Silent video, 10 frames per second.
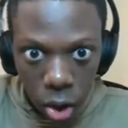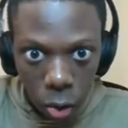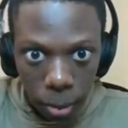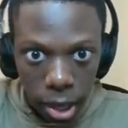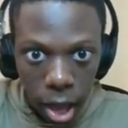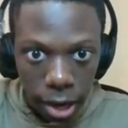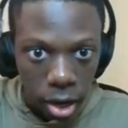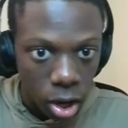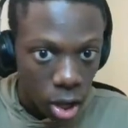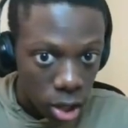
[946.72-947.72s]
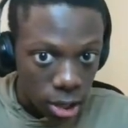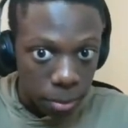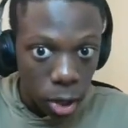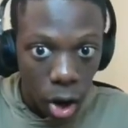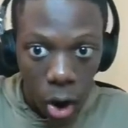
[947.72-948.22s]
Oh my god. Let
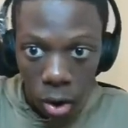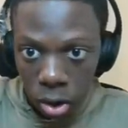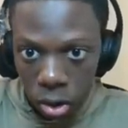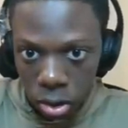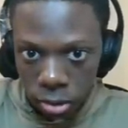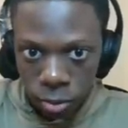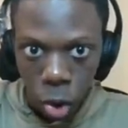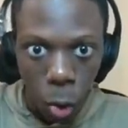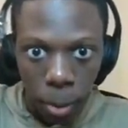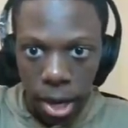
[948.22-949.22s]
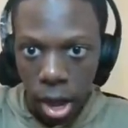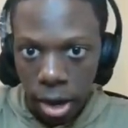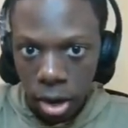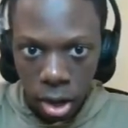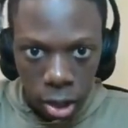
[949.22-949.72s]
me go. Oh my god.
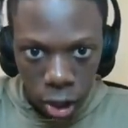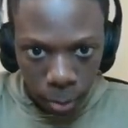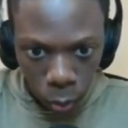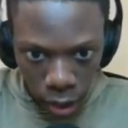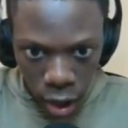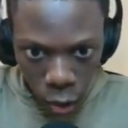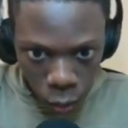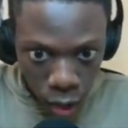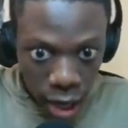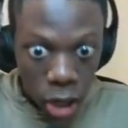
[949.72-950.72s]
Let me run. Run.